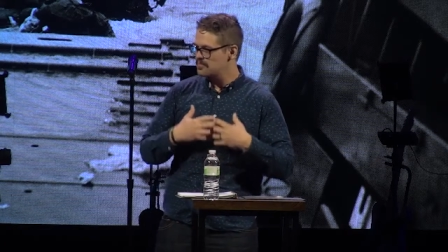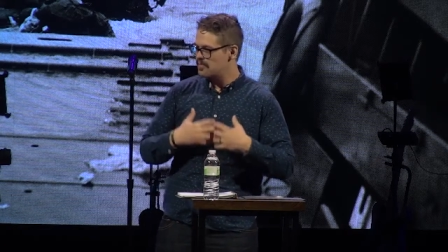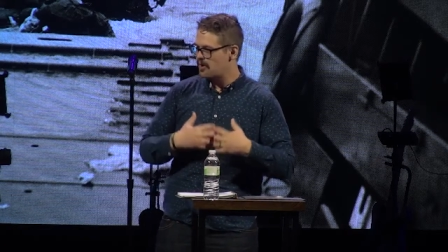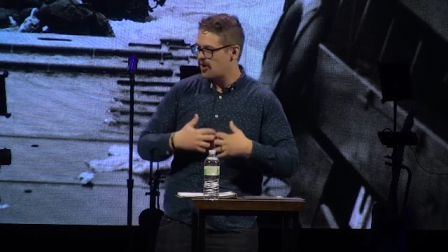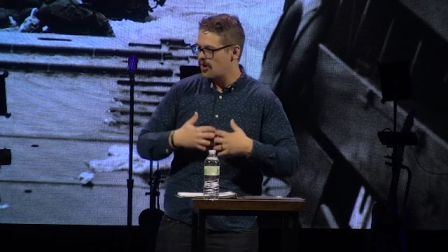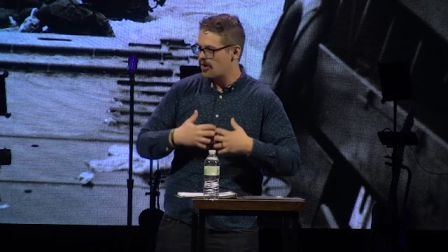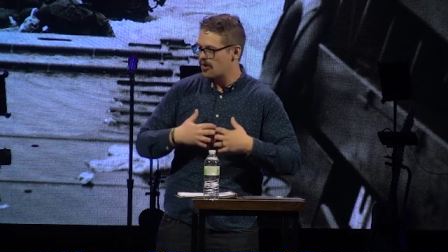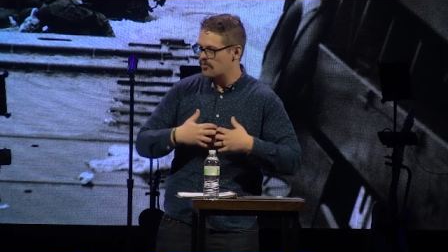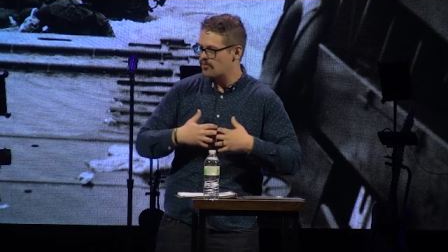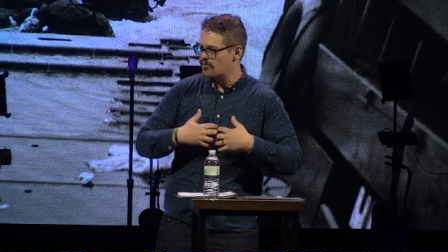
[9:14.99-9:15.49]

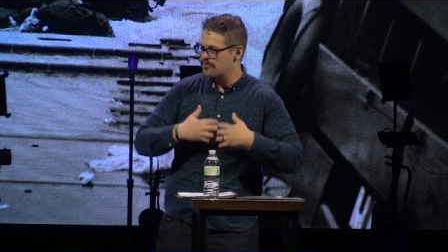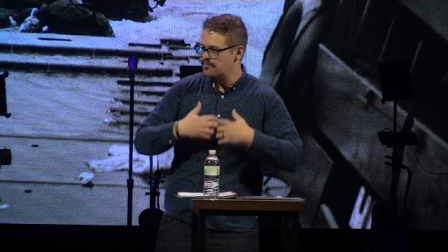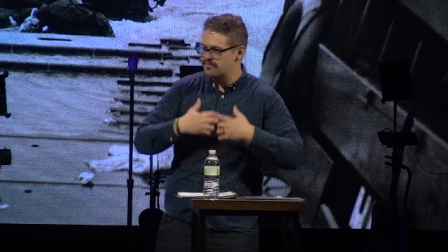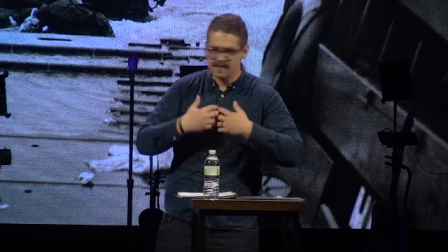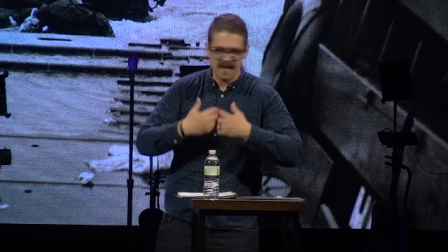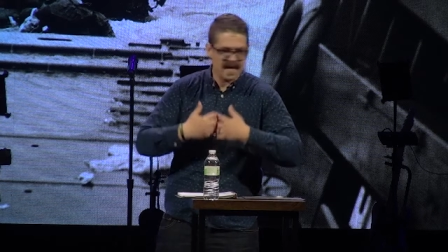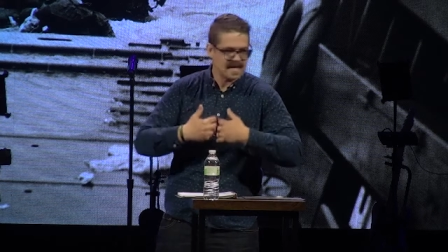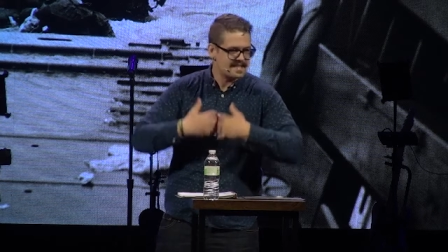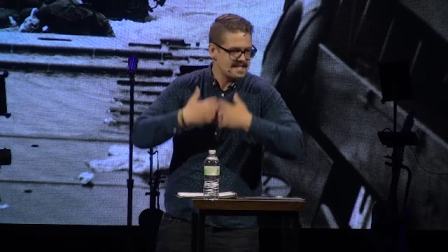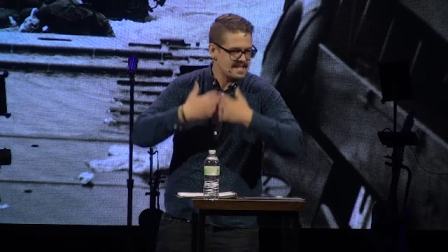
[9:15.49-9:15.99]

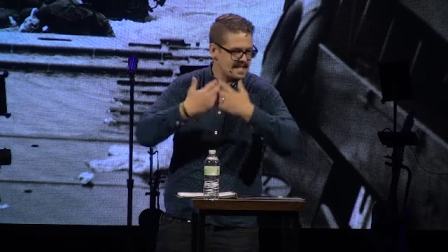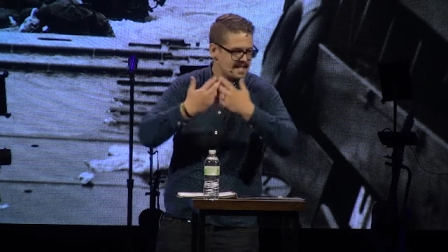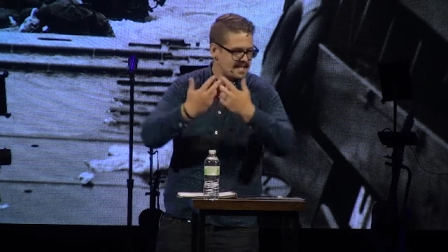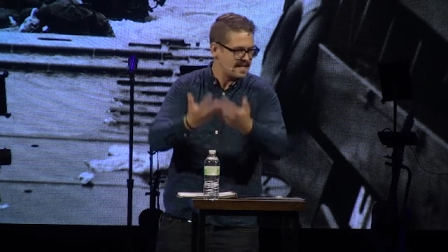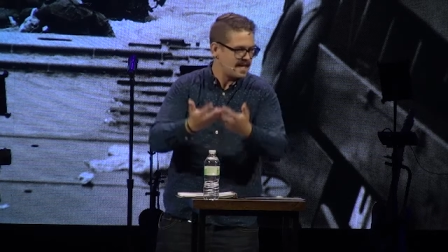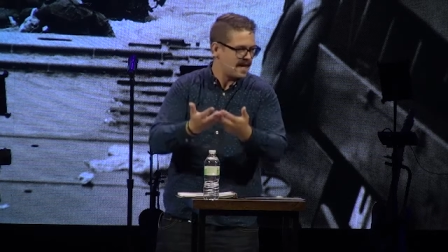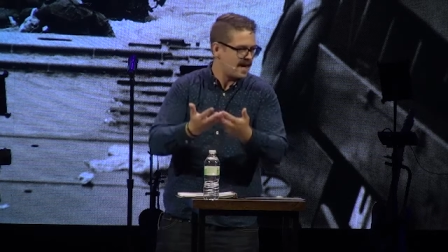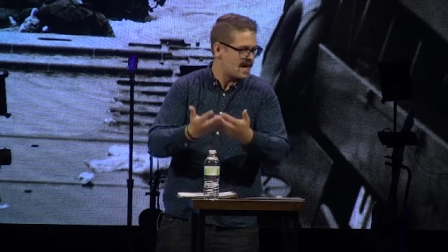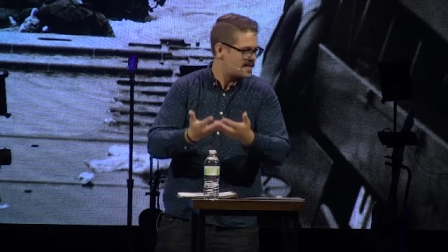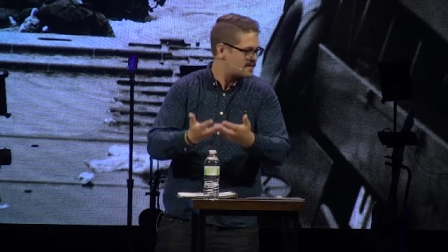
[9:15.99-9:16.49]
reflecting
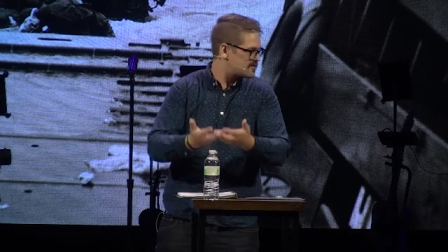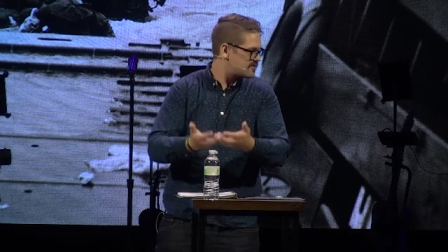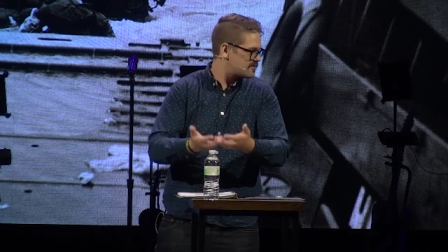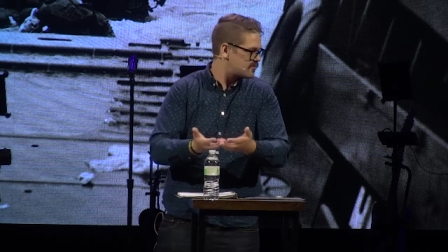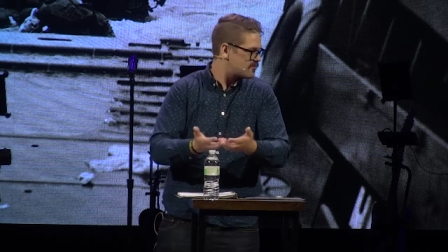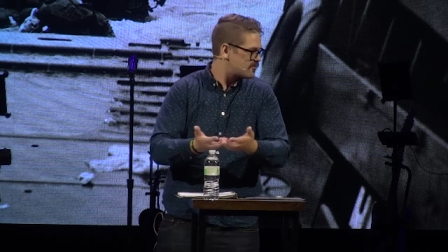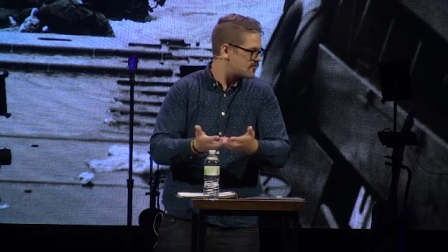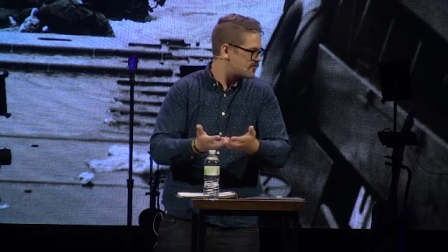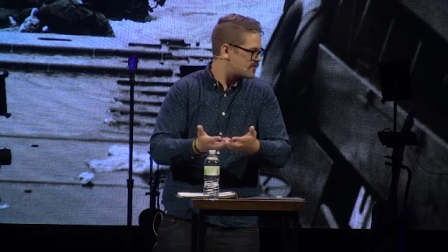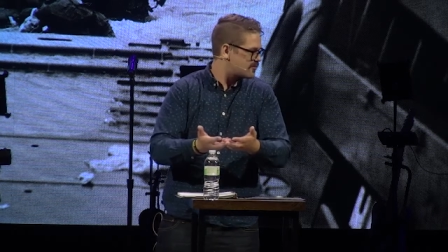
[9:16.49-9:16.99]
God to the
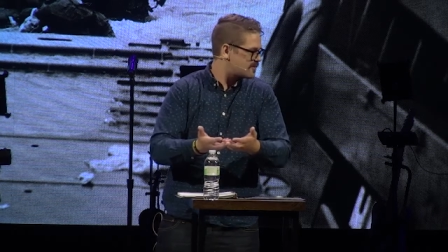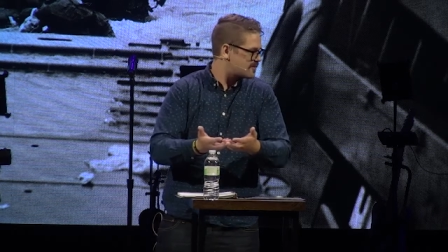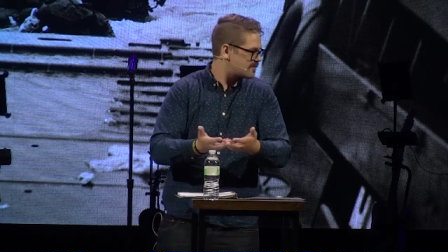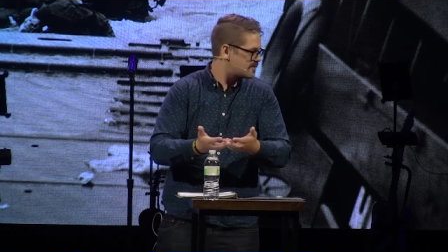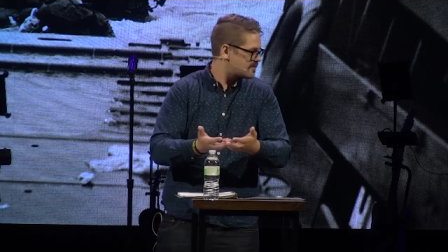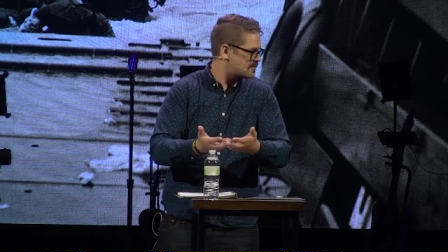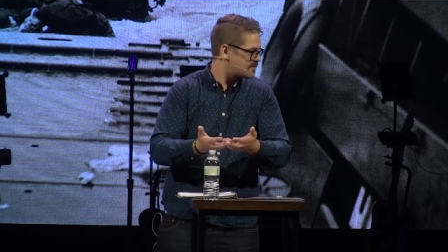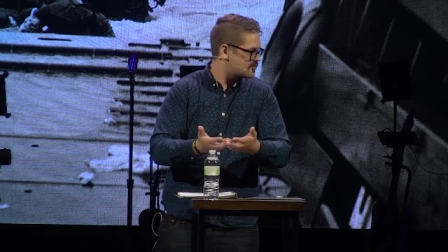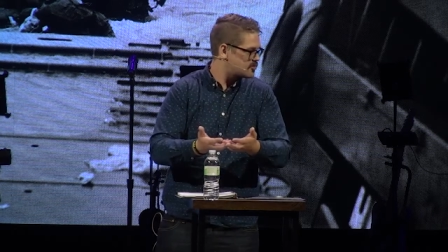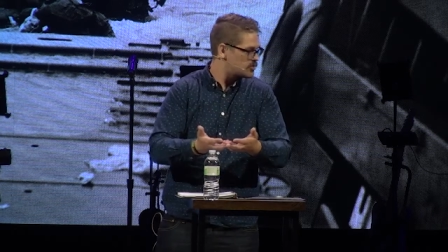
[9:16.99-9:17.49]
world.
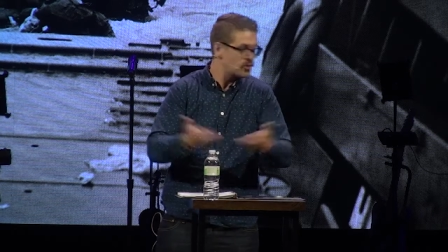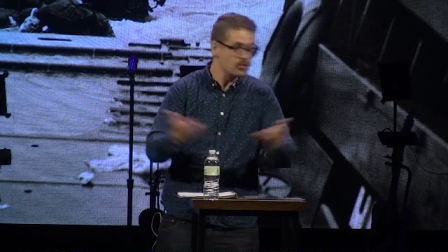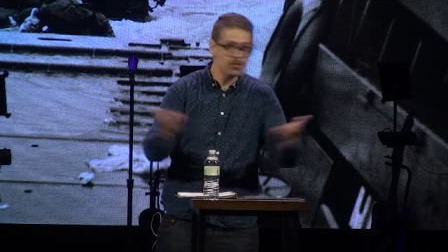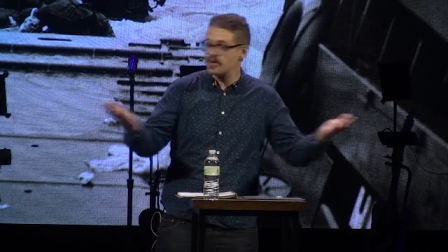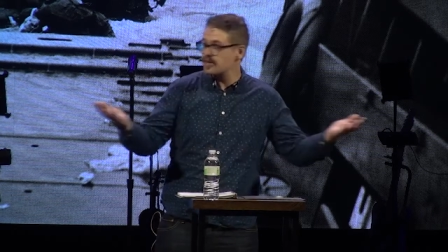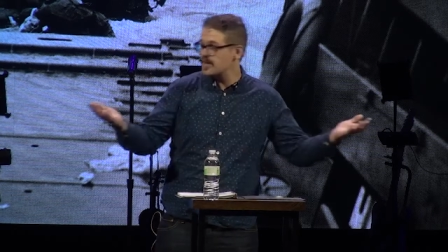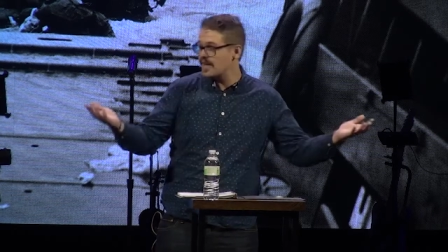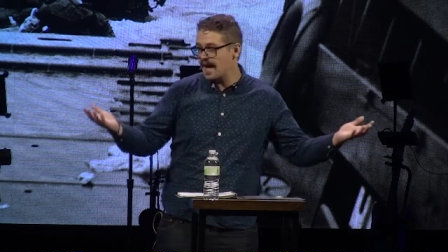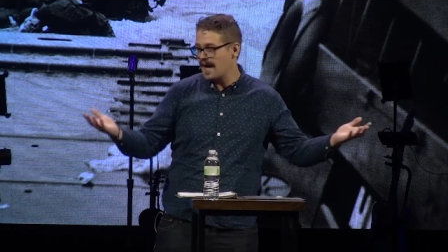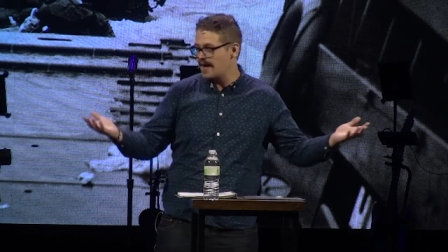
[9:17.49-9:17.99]
True
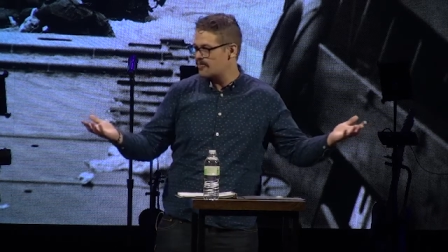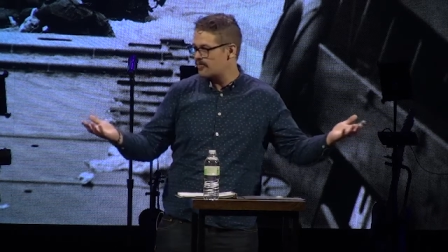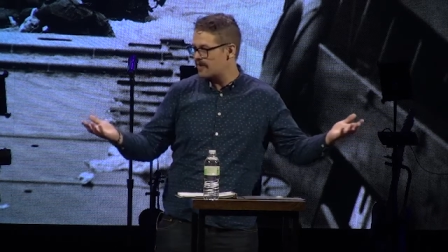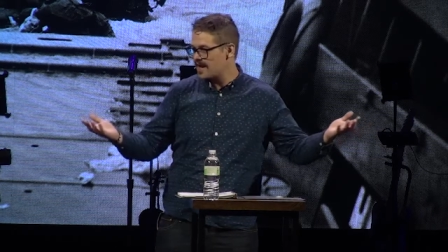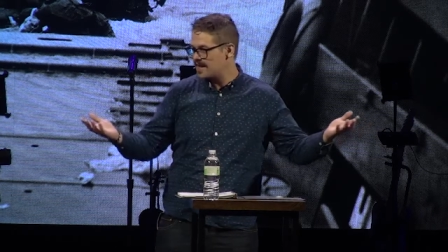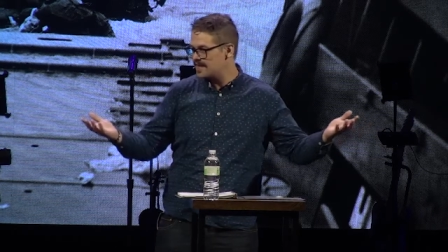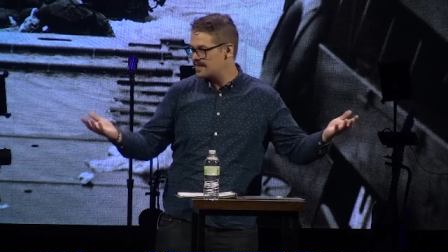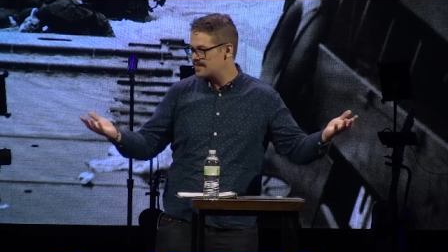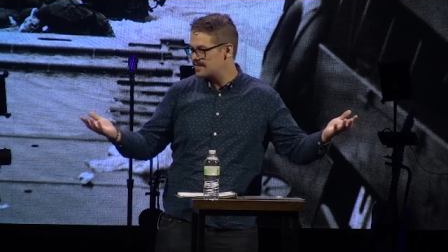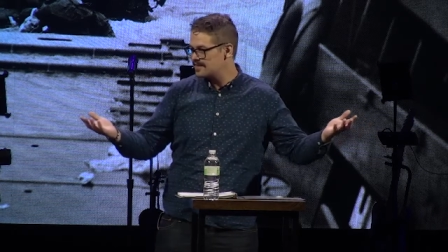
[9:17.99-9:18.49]
or not,
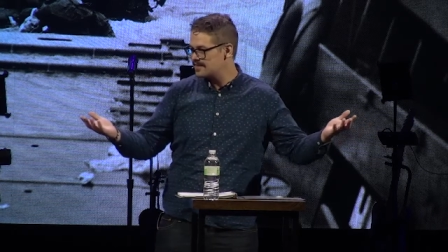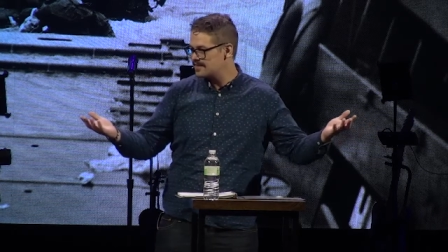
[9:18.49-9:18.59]
right?